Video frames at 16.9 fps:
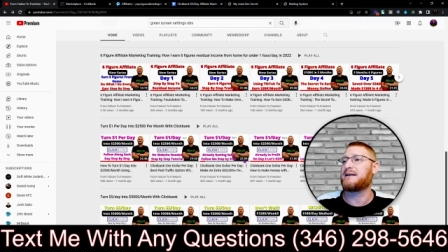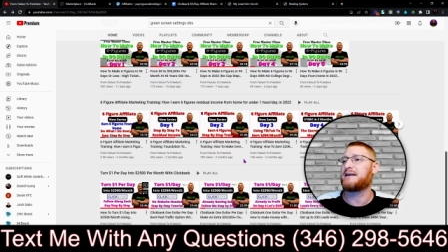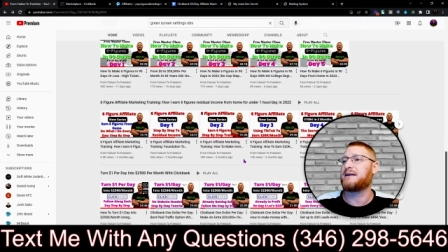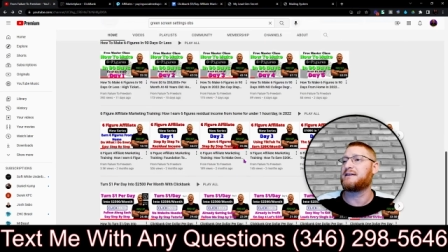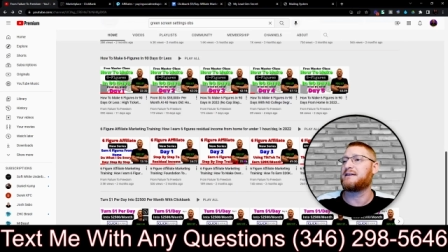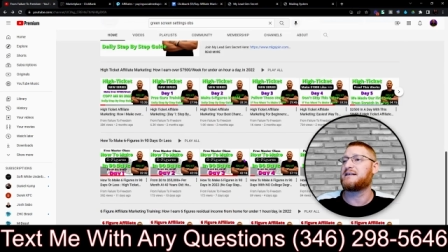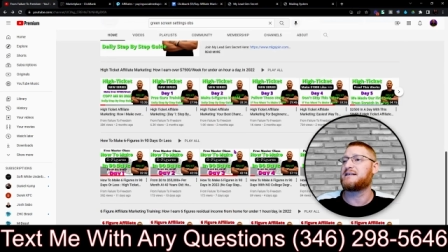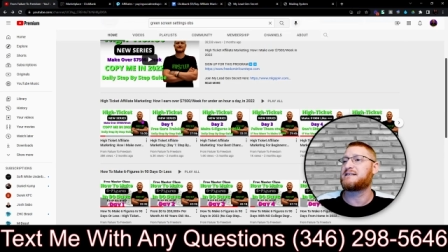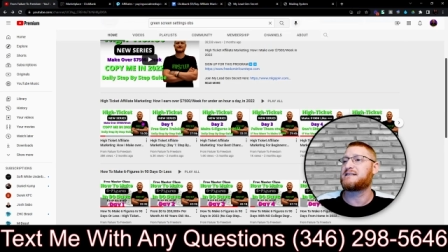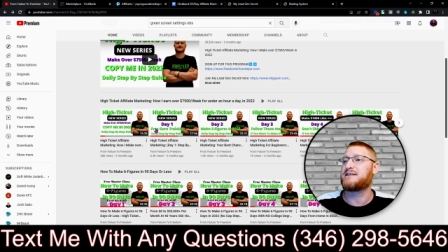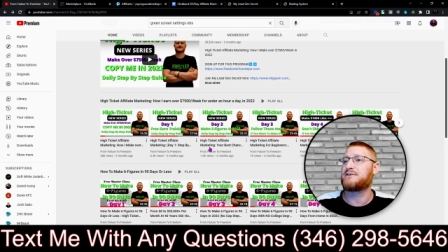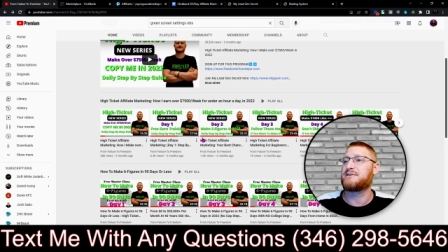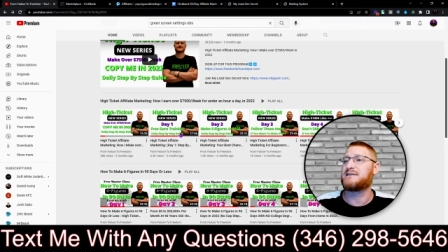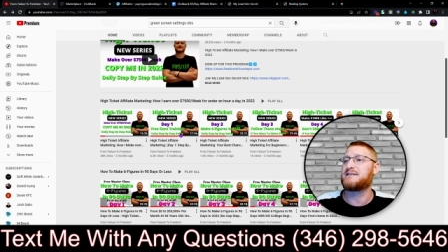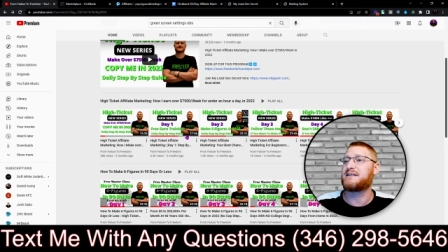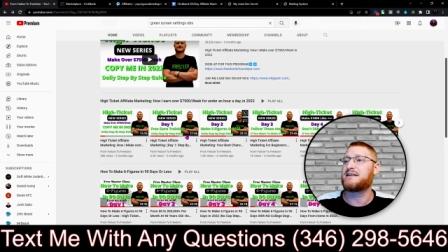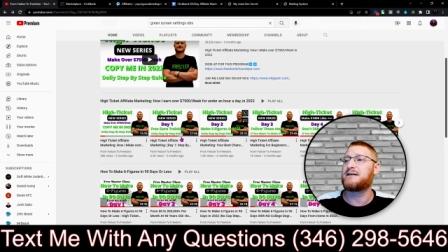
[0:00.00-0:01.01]
in this
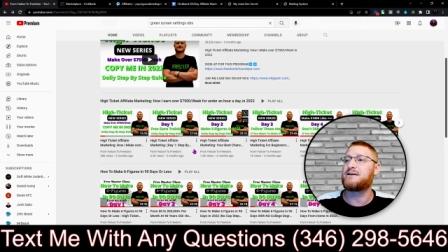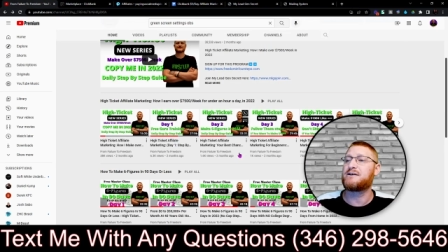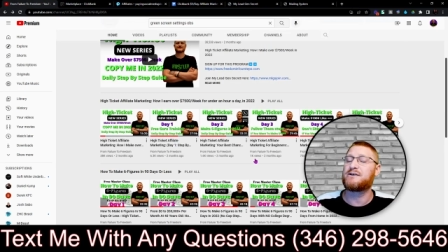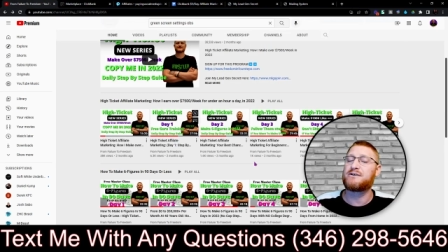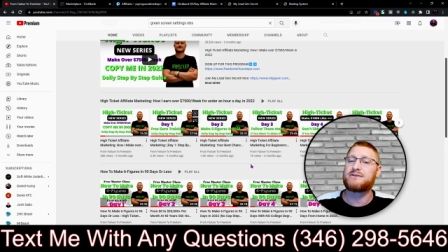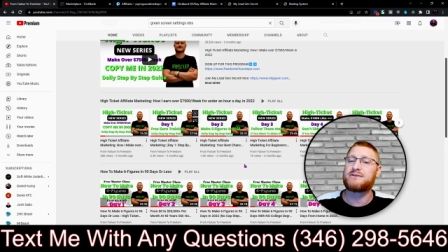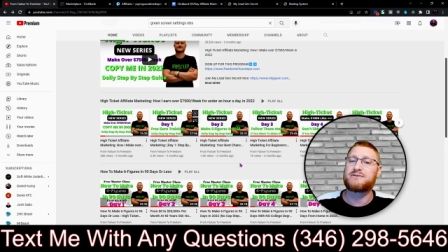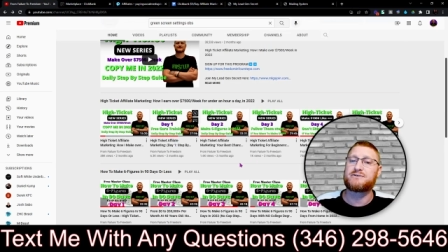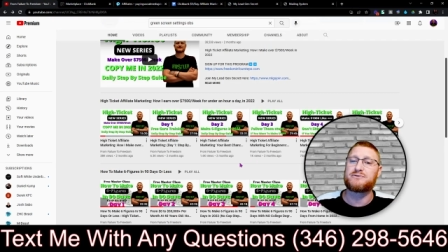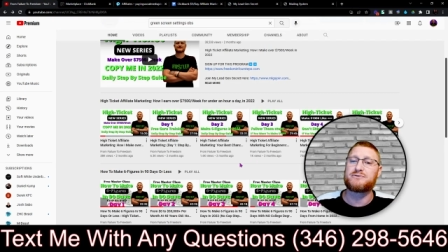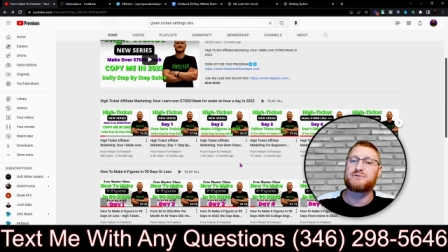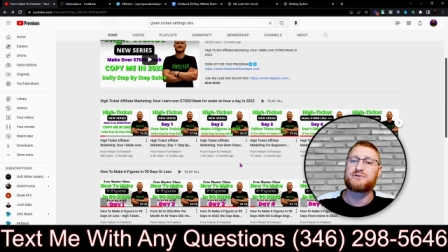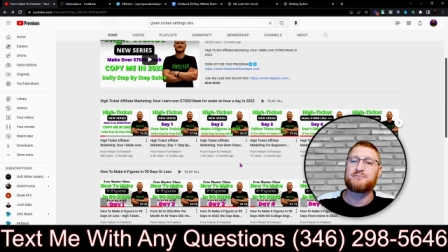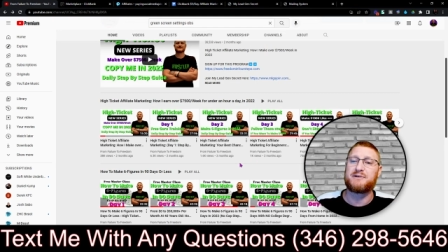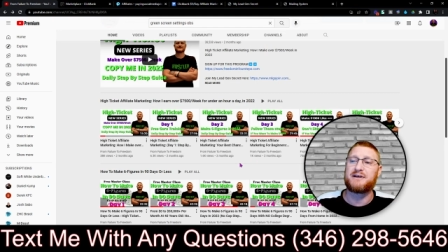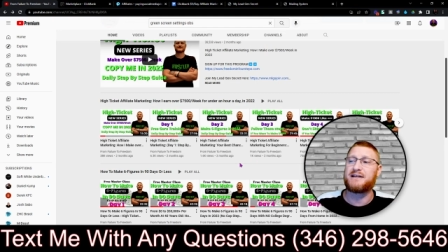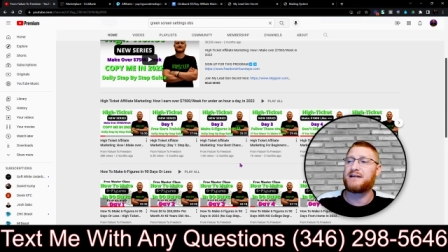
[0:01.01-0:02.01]
series here,
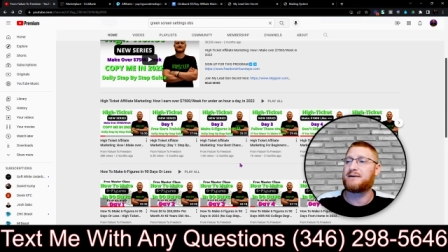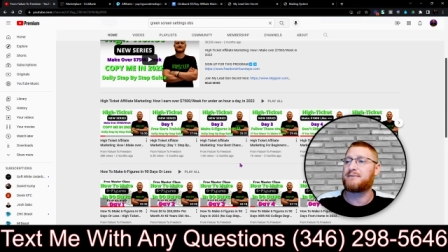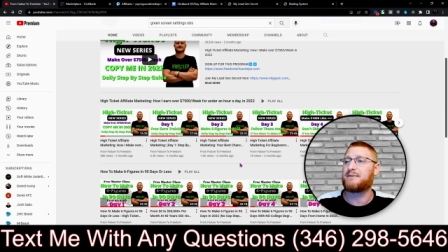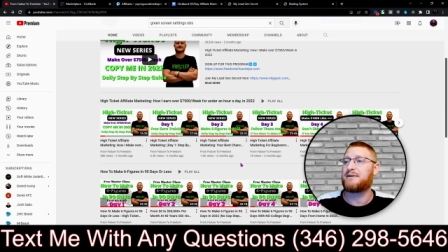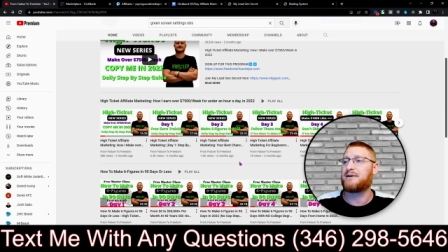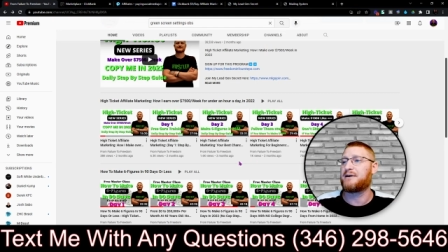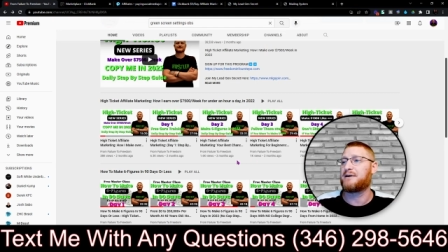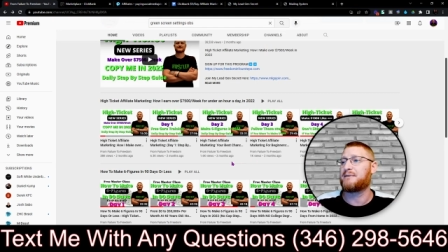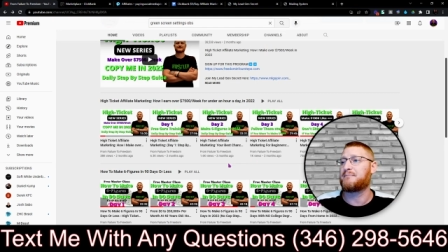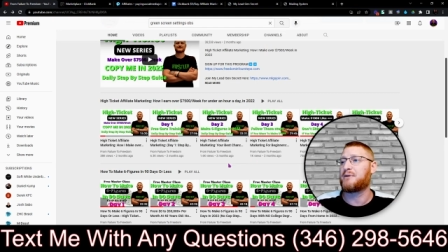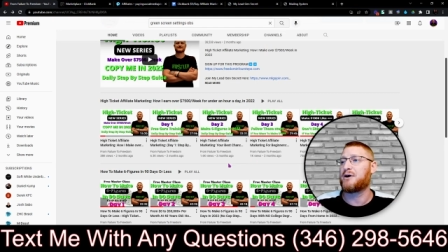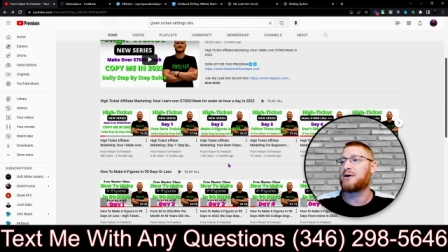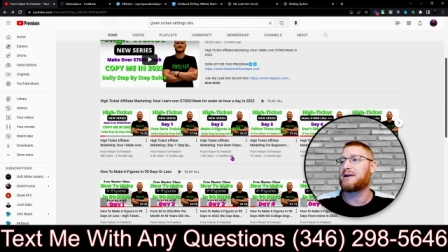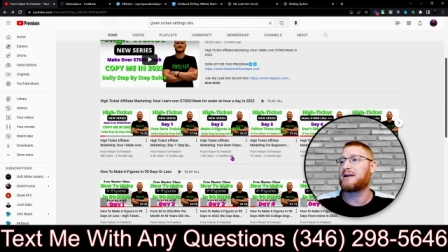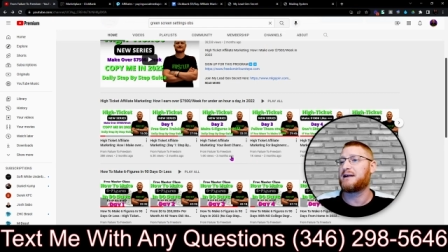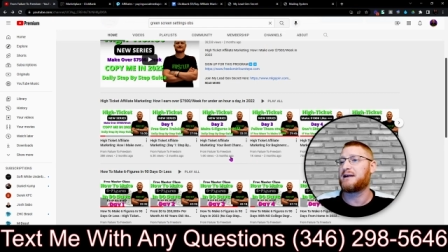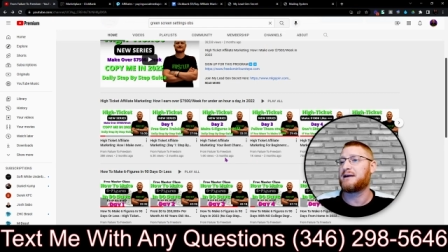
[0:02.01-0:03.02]
social media
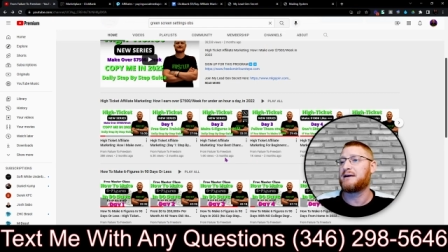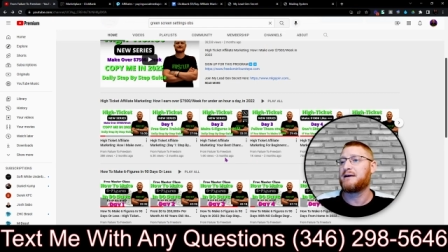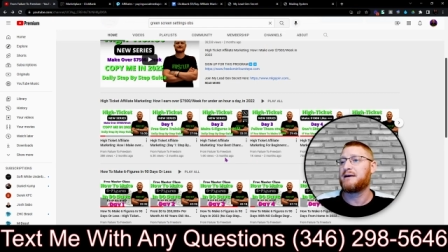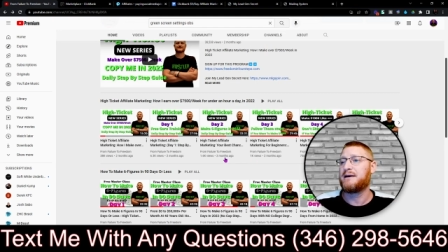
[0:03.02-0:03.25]
marketing